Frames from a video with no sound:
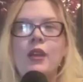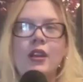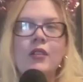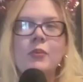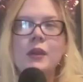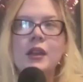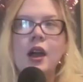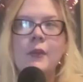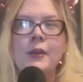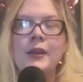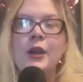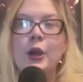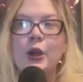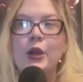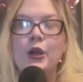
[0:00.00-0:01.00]
are becoming
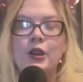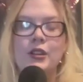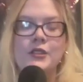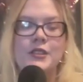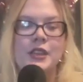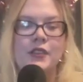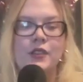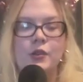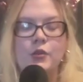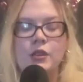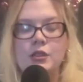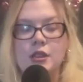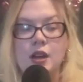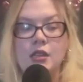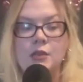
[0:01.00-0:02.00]
garden girls. Like if you would
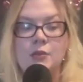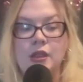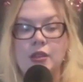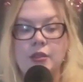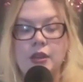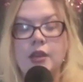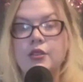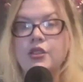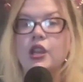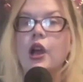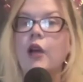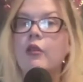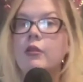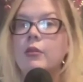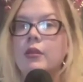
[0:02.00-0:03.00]
have talked to me 3 years ago,
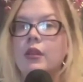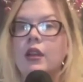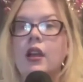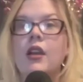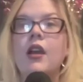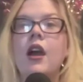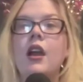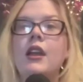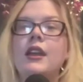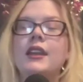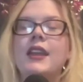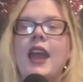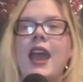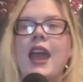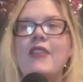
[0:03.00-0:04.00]
I would have been like a
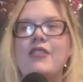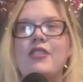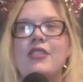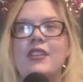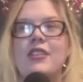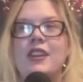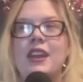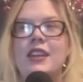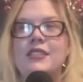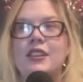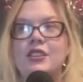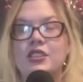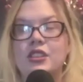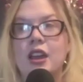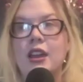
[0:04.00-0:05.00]
garden, everything that I
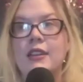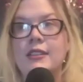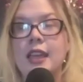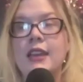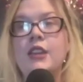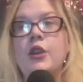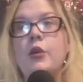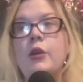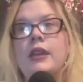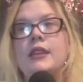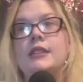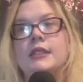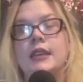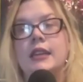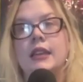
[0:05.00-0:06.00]
touch dies. And you know what?
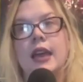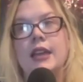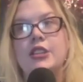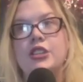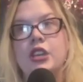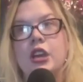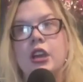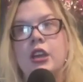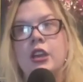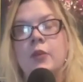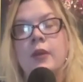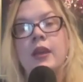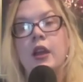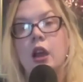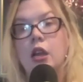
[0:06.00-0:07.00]
It did. Last year,
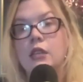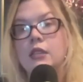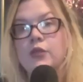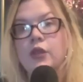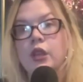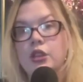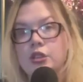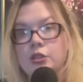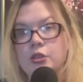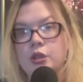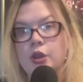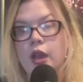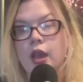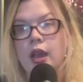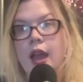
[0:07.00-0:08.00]
my garden didn't really do so
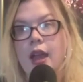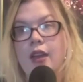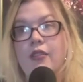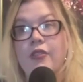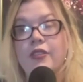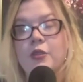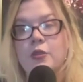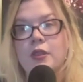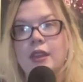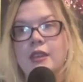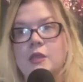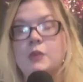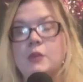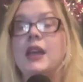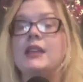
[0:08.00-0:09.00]
great. I got a few
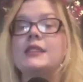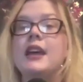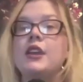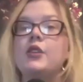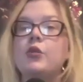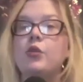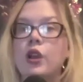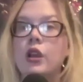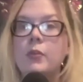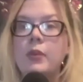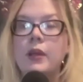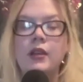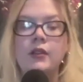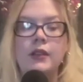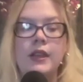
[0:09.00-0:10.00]
things, but that's how you learn,
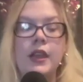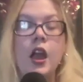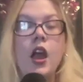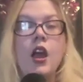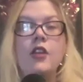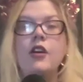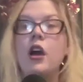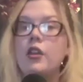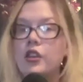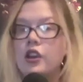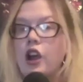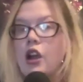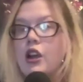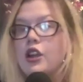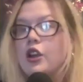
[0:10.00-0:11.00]
apparently. The other
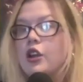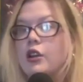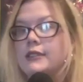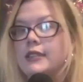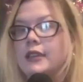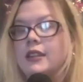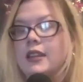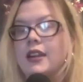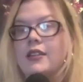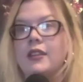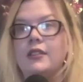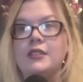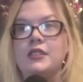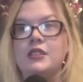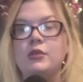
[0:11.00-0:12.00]
garden girls out there that
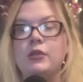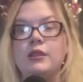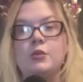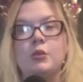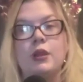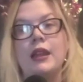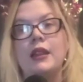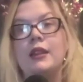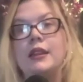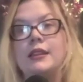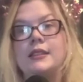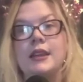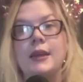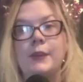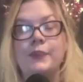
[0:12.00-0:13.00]
listen to us were like,
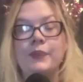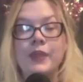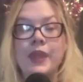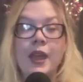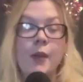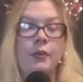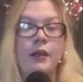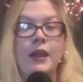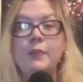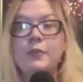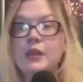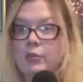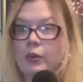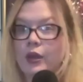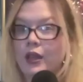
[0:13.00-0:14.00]
listen, plant
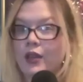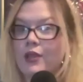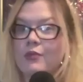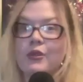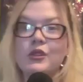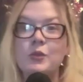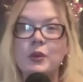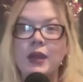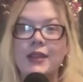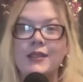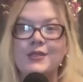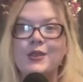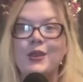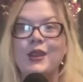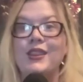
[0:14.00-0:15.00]
people kill the most
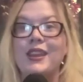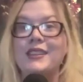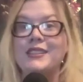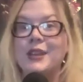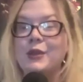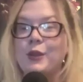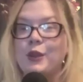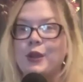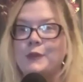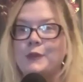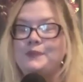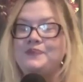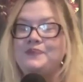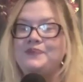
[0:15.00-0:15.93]
plants. So like that's how you learn.